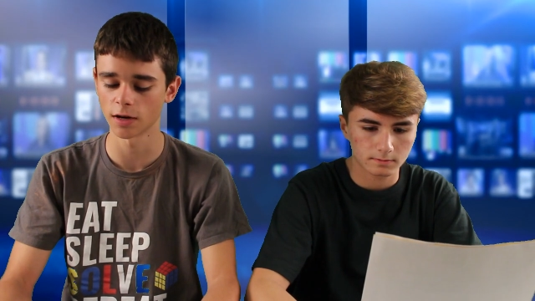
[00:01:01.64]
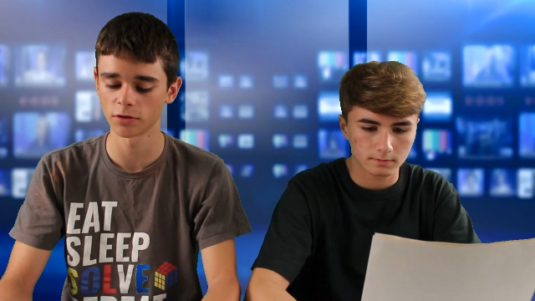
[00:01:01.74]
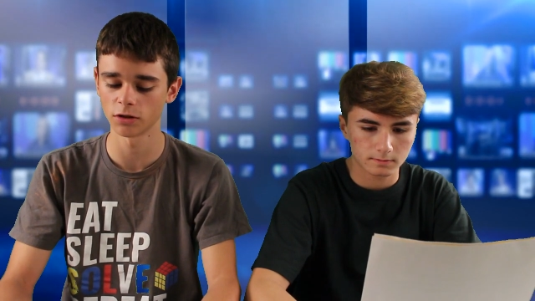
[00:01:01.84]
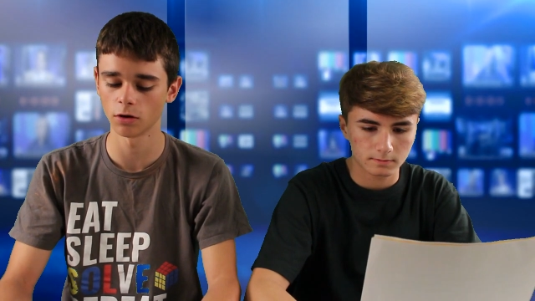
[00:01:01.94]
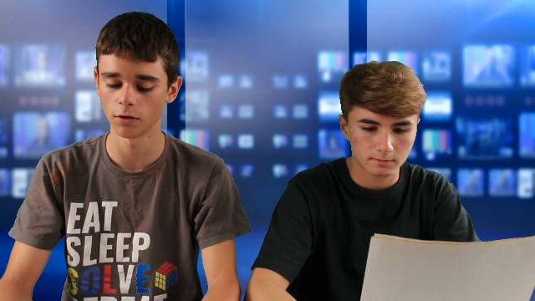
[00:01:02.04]
Speaker 1: times
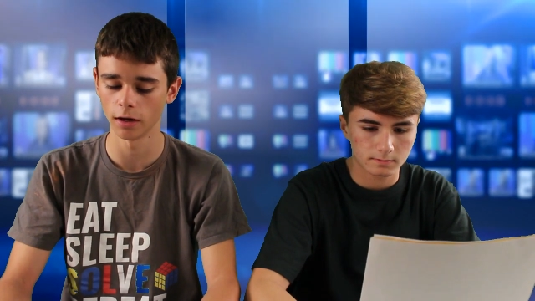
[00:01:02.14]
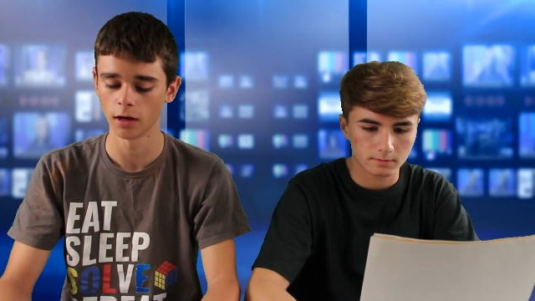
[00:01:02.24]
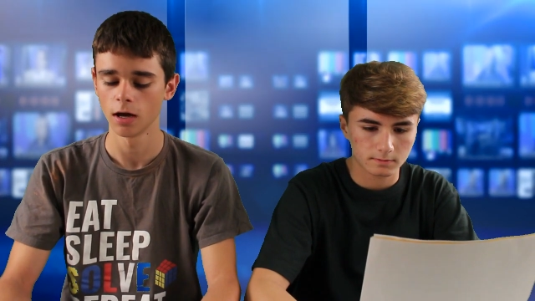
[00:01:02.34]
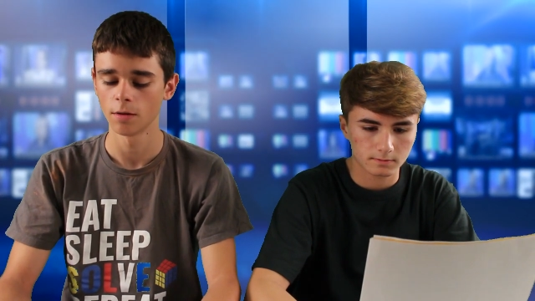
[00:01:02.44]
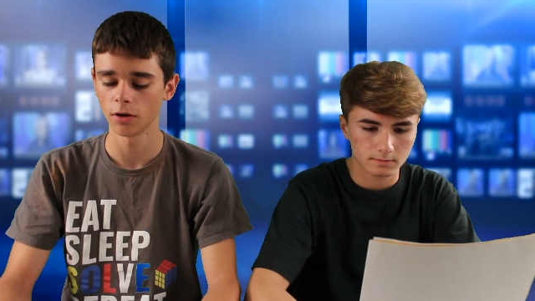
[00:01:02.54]
to donate.
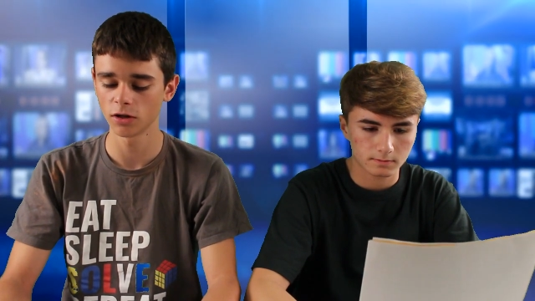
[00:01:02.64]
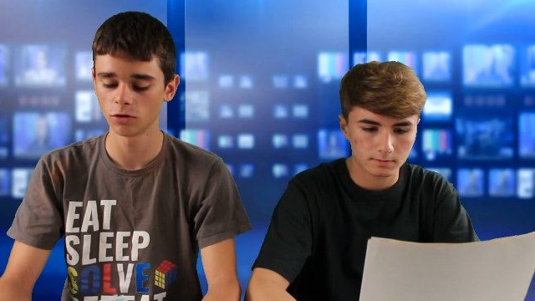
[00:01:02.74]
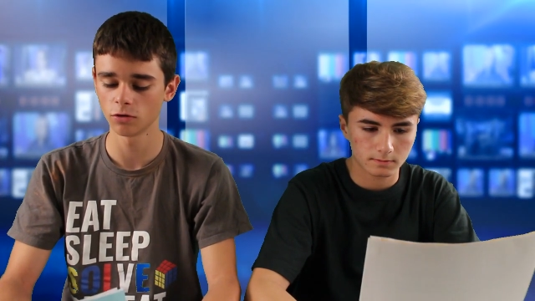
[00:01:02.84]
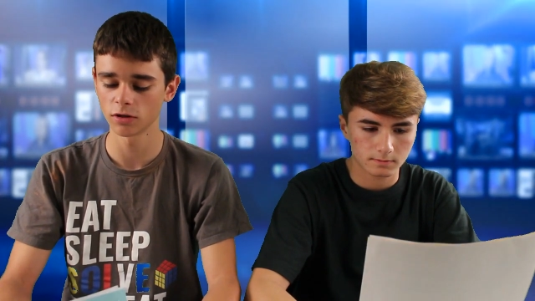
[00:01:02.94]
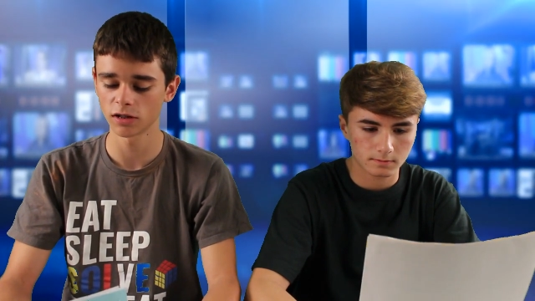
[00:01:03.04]
PIG
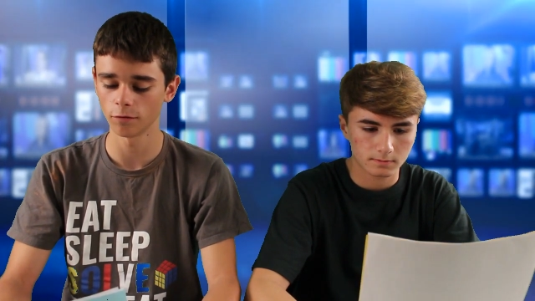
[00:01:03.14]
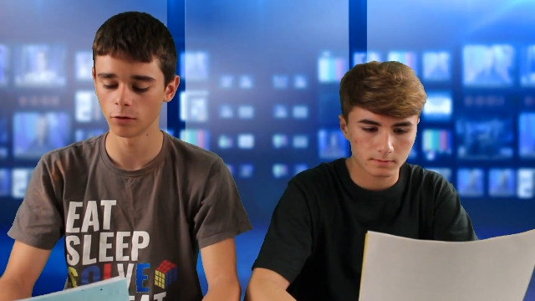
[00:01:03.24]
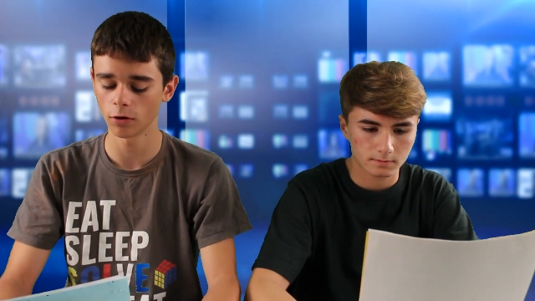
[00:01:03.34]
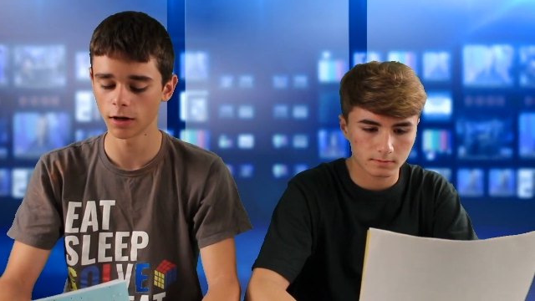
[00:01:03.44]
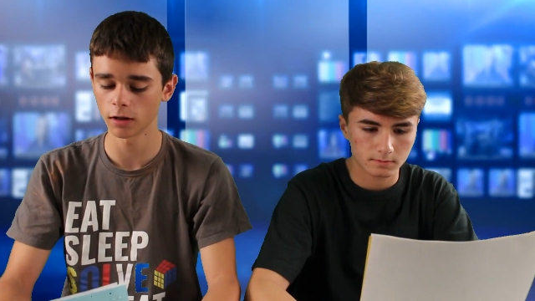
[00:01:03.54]
students, if you
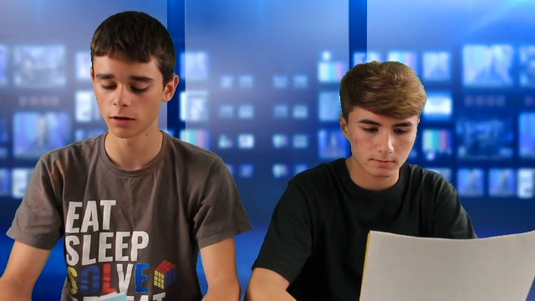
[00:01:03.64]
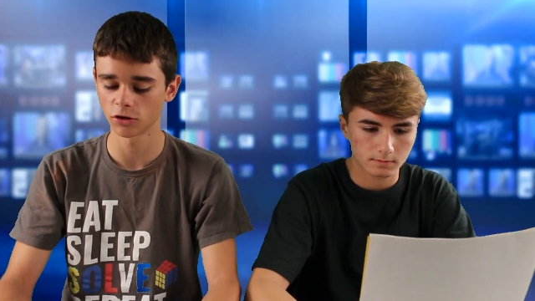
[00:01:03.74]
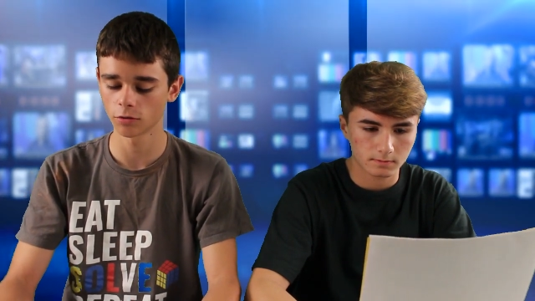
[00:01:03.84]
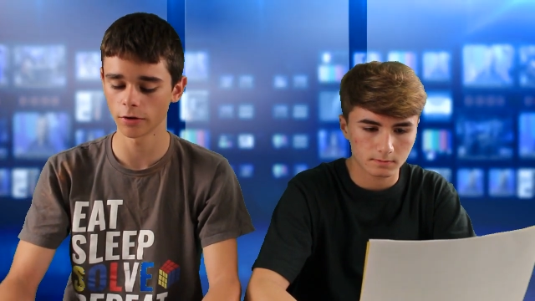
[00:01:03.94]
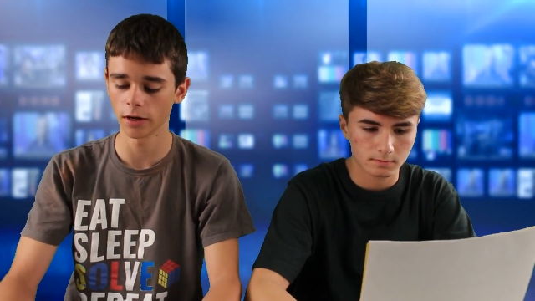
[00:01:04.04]
donate at
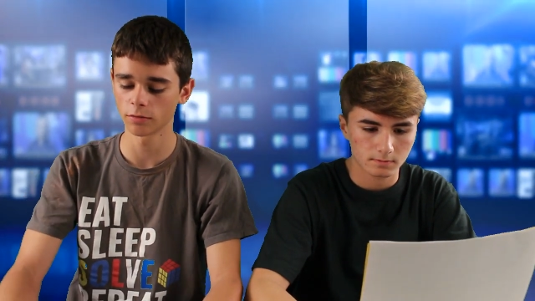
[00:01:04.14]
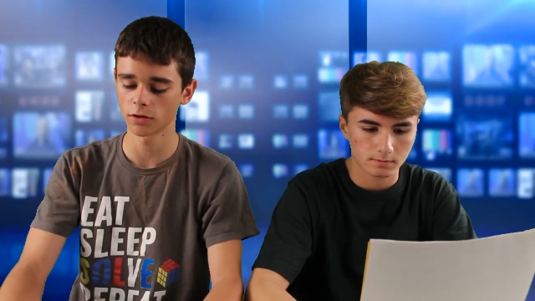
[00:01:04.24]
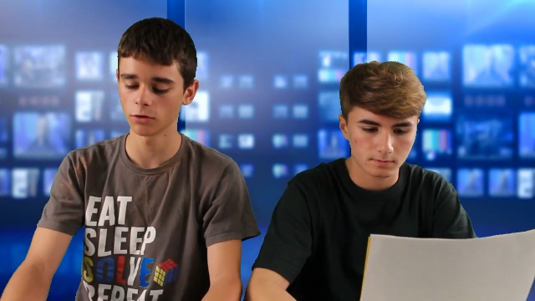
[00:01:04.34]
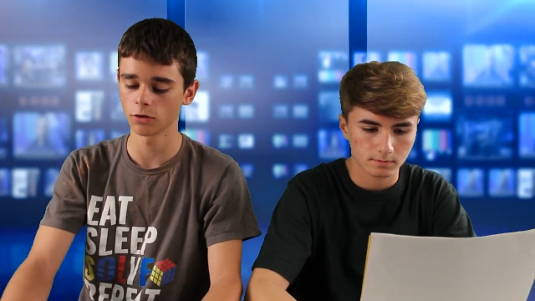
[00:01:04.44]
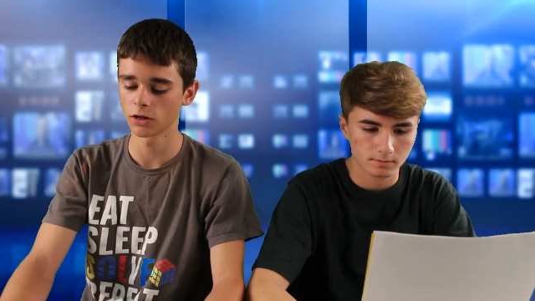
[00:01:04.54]
least three items
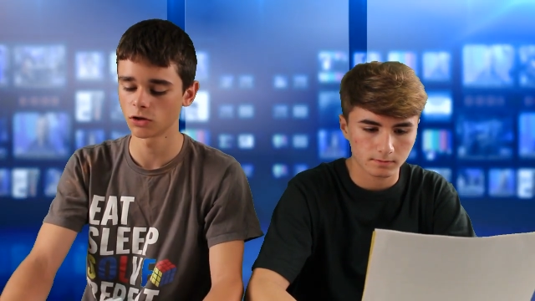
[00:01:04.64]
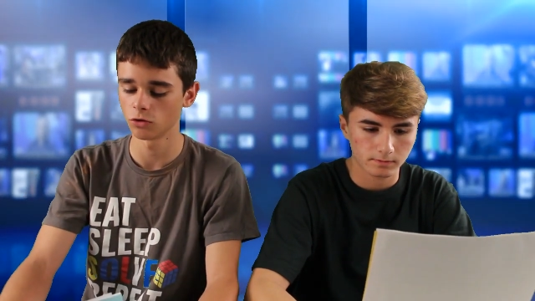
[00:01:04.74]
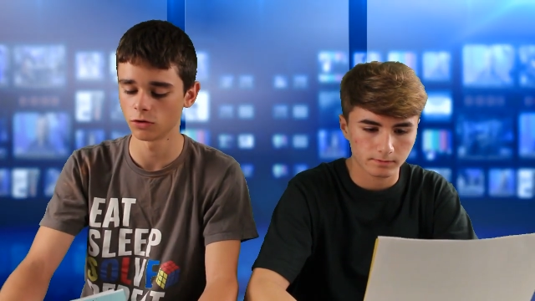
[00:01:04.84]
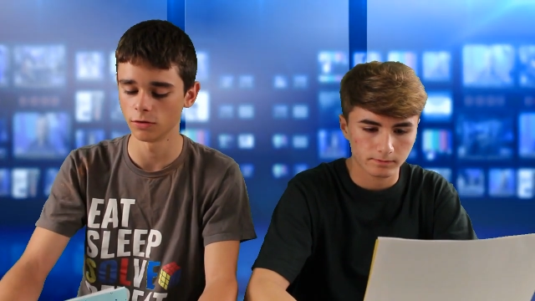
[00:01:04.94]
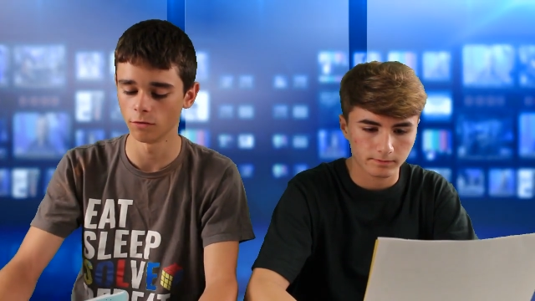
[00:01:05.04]
on your list, you
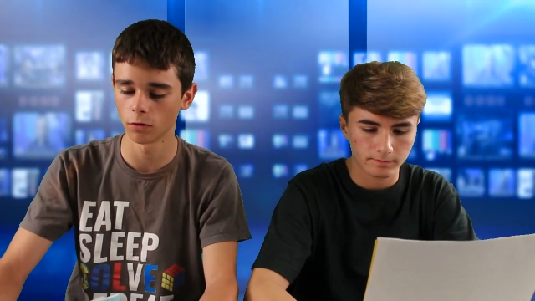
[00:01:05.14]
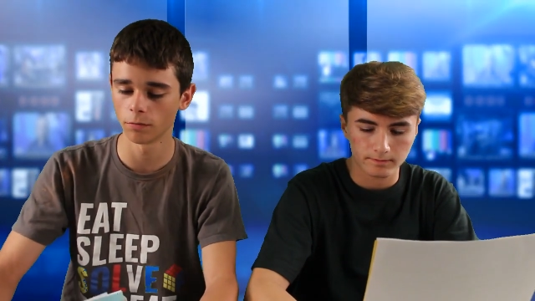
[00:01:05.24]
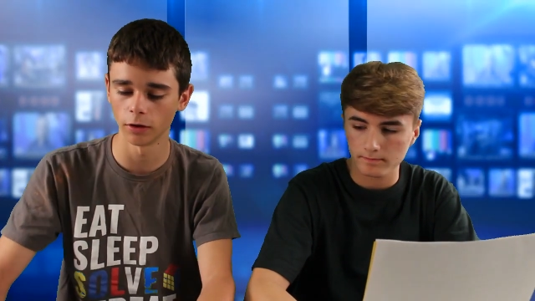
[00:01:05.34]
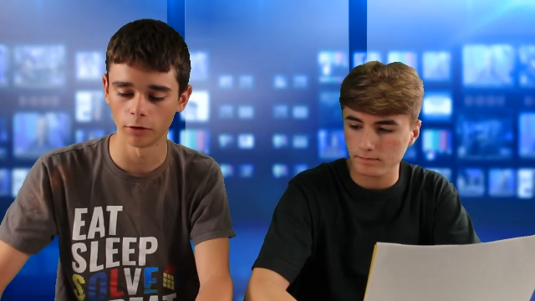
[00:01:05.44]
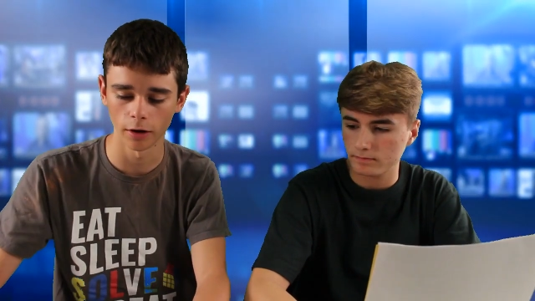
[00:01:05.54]
receive one
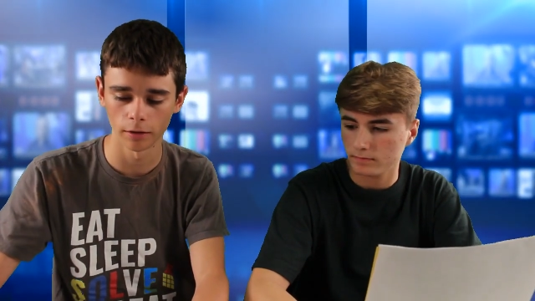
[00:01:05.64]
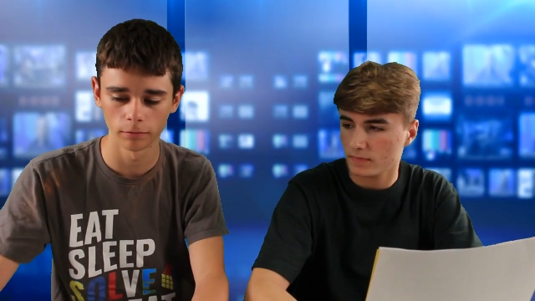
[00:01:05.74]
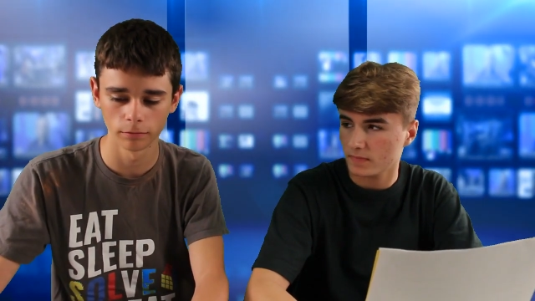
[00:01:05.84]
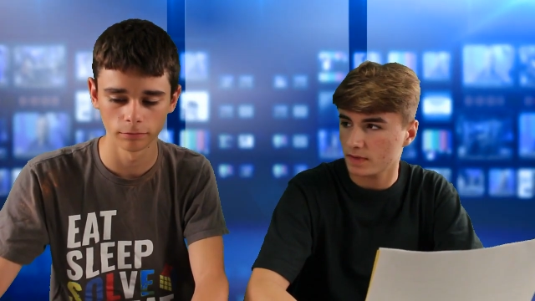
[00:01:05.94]
PIG credit.